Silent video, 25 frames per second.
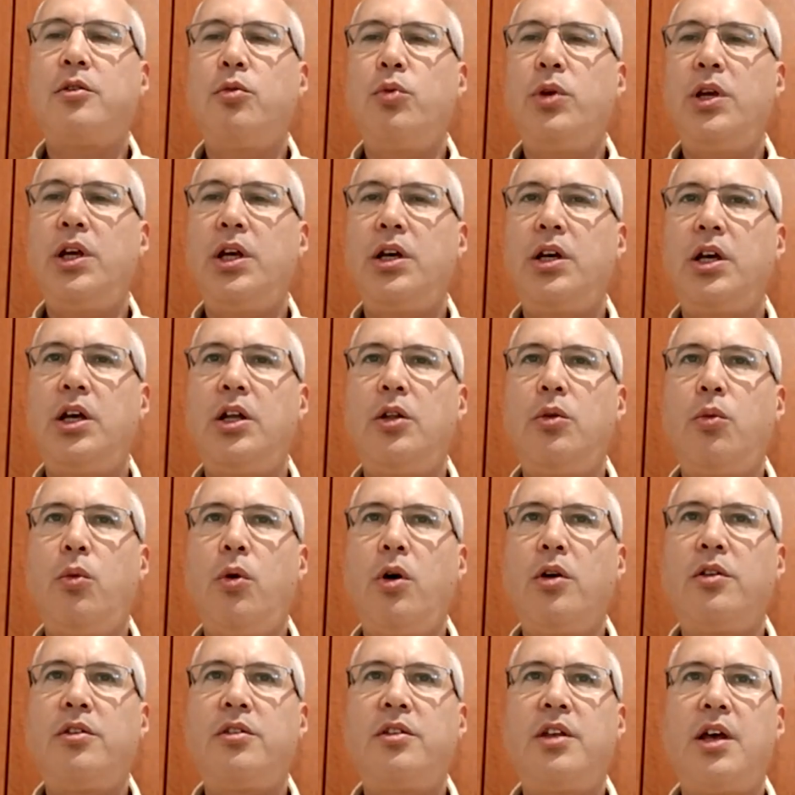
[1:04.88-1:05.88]
week, it
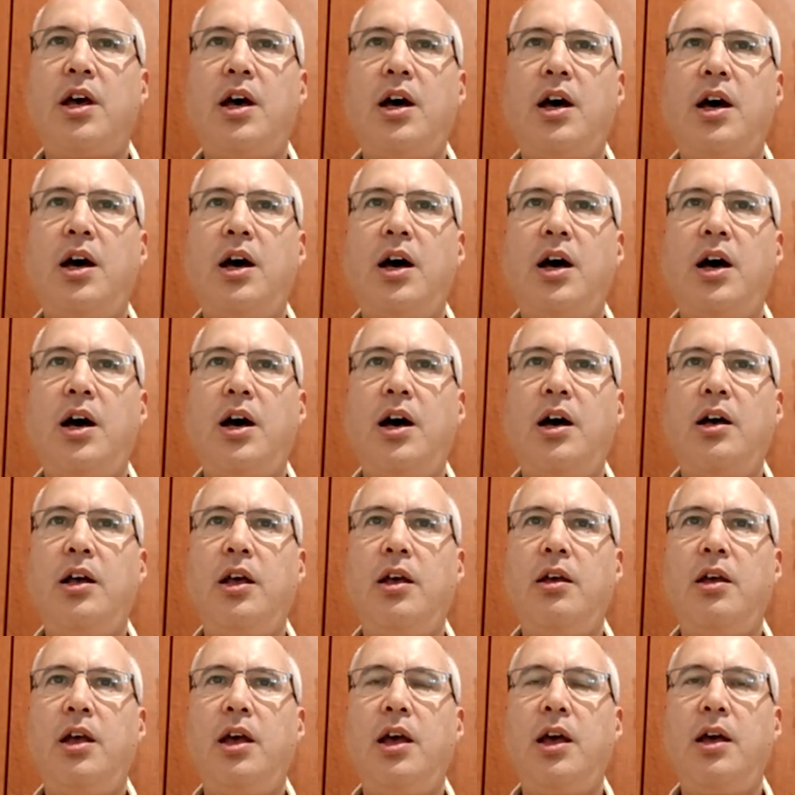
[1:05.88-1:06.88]
was
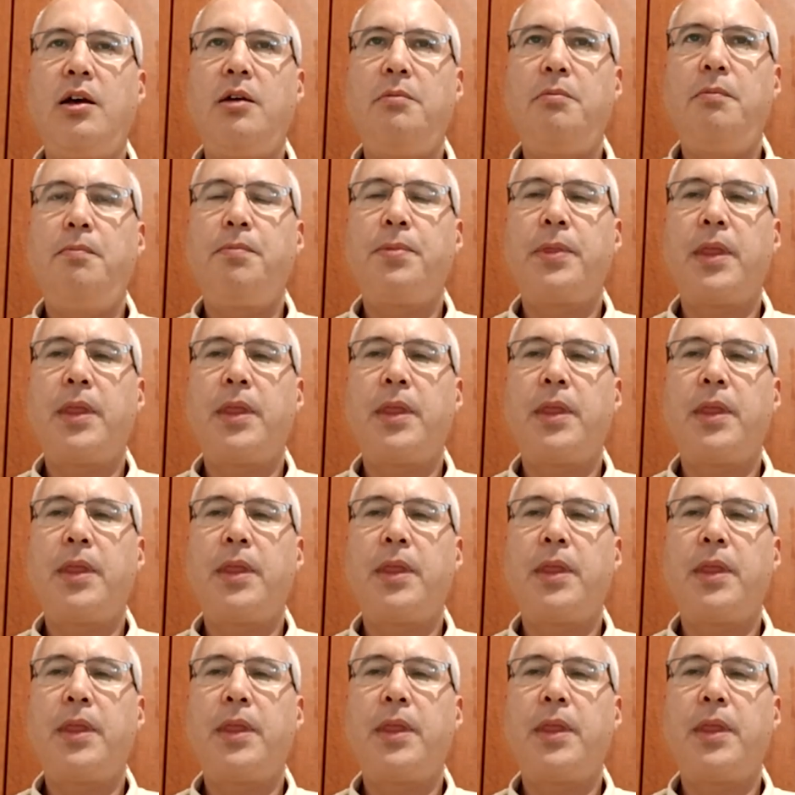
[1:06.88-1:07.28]
an